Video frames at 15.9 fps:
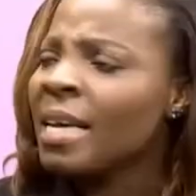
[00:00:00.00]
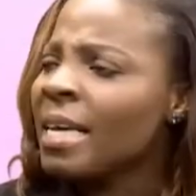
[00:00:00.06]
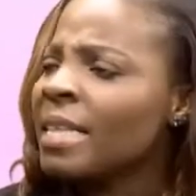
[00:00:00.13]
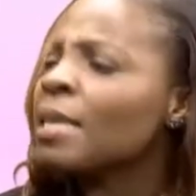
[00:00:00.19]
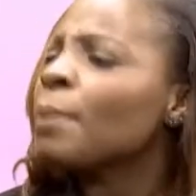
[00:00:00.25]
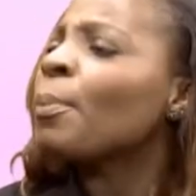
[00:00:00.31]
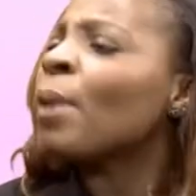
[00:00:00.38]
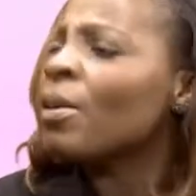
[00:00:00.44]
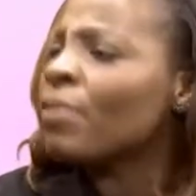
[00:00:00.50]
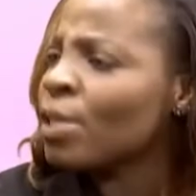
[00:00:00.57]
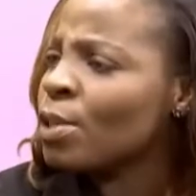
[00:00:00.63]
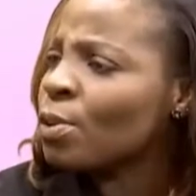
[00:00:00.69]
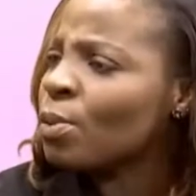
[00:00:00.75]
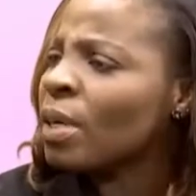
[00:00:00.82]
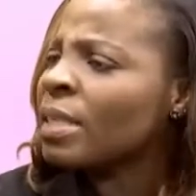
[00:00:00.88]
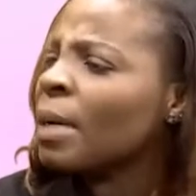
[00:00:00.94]
it's a private
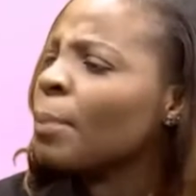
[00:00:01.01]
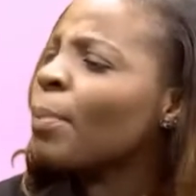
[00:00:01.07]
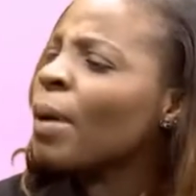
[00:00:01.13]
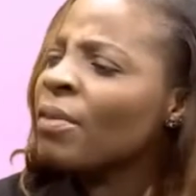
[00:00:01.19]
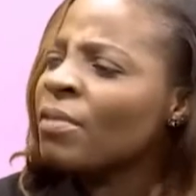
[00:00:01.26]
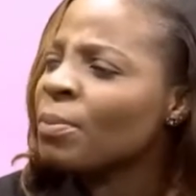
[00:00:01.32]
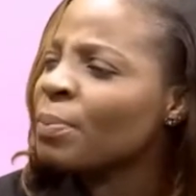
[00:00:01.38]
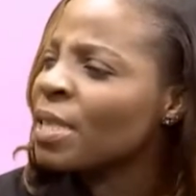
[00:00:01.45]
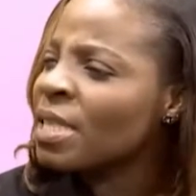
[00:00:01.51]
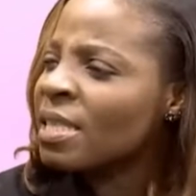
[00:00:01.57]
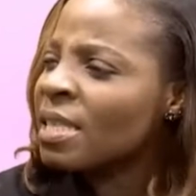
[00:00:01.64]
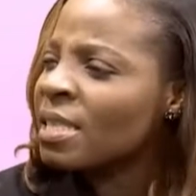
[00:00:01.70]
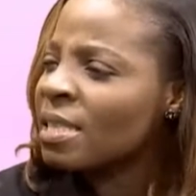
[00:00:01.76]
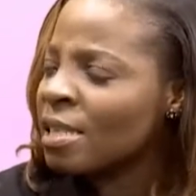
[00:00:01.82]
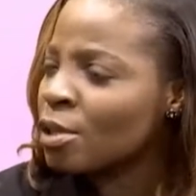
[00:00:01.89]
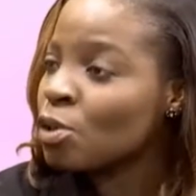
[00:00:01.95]
school and they're private
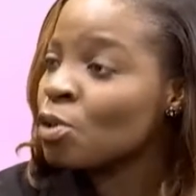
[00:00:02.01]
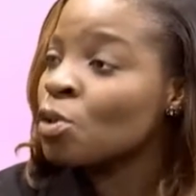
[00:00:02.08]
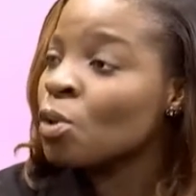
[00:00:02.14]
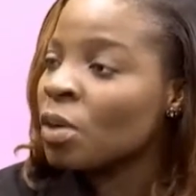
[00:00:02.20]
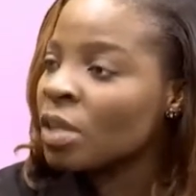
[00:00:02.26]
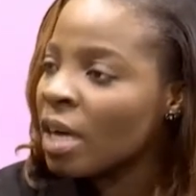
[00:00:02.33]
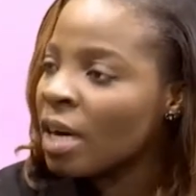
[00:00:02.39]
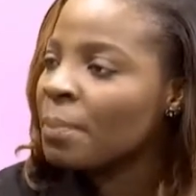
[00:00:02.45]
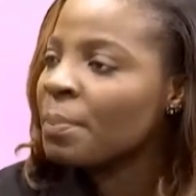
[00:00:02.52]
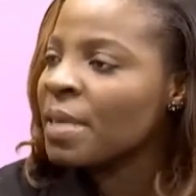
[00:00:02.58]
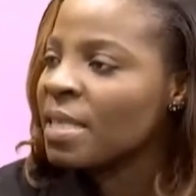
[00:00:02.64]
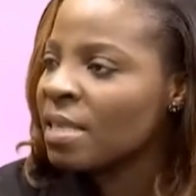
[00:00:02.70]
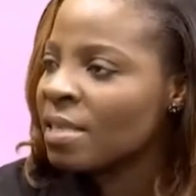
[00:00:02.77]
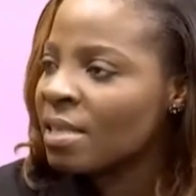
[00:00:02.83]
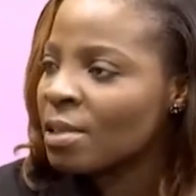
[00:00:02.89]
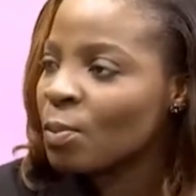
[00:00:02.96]
businesses, it's not yeah. our
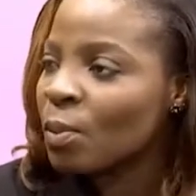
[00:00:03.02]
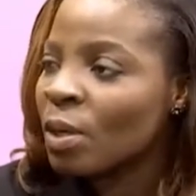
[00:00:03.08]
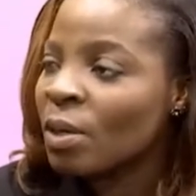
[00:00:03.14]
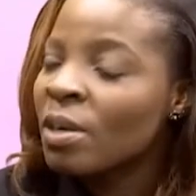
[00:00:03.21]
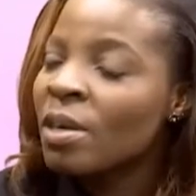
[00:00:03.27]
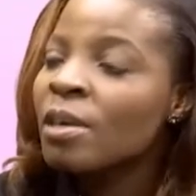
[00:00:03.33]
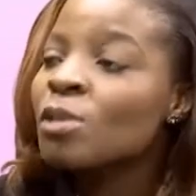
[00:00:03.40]
business as well.